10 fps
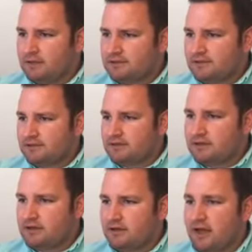Let's
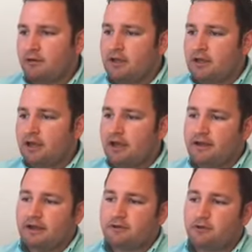see here. Now,
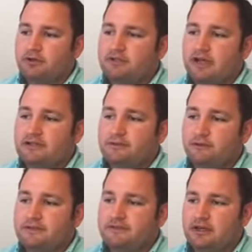another question you asked
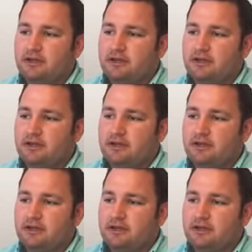was,